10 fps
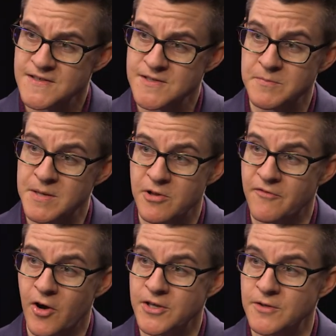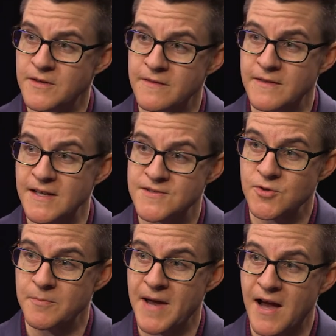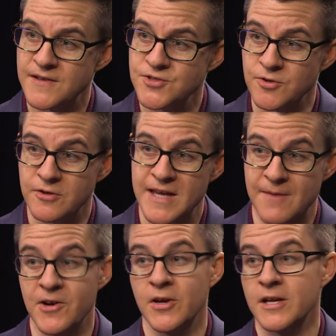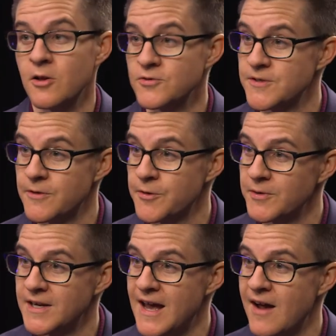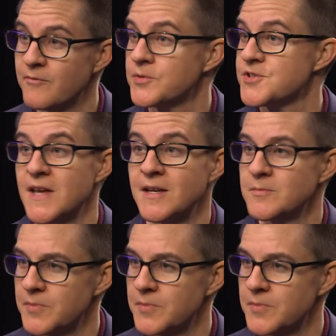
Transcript: Some people have argued that they surpassed or came very close to the 3.5%,